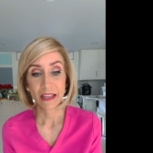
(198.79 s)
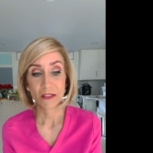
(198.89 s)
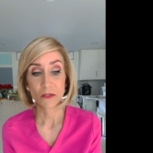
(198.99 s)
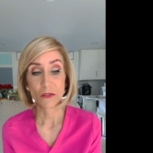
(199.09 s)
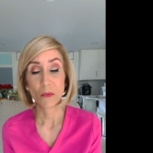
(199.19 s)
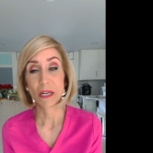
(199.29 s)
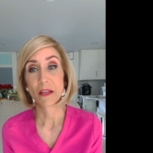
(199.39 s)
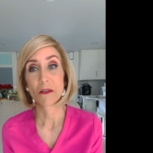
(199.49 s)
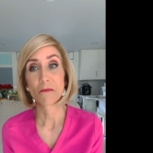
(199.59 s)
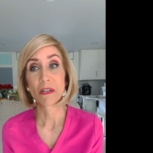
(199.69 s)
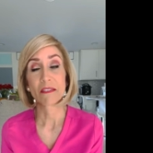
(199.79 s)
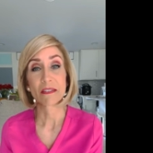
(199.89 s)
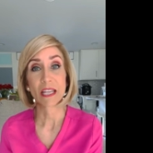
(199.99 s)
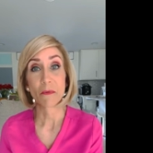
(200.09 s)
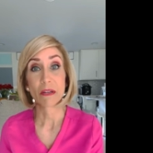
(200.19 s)
there's so many other
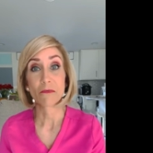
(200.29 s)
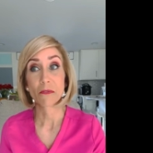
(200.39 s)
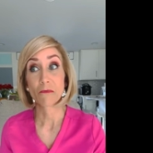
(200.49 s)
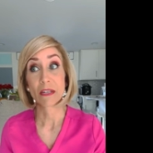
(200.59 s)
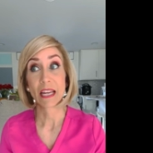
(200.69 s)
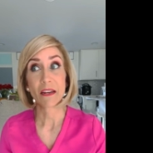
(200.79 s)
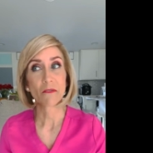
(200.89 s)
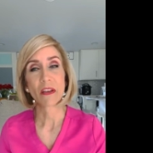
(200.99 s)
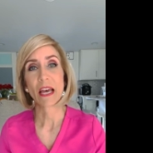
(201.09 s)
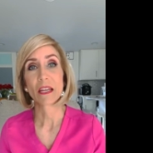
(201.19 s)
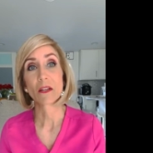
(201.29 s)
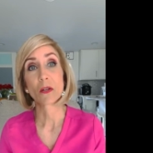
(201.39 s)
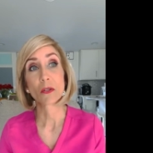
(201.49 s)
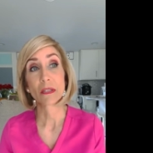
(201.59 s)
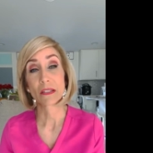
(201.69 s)
reasons that we retain fat,
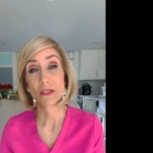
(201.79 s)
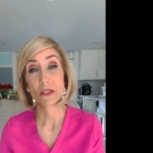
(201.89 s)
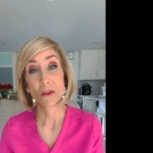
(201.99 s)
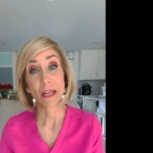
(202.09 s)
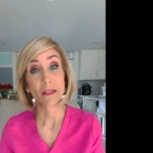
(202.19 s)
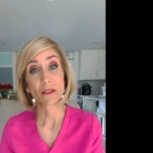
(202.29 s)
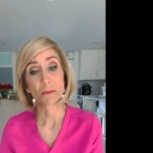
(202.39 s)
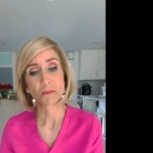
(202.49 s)
including stress.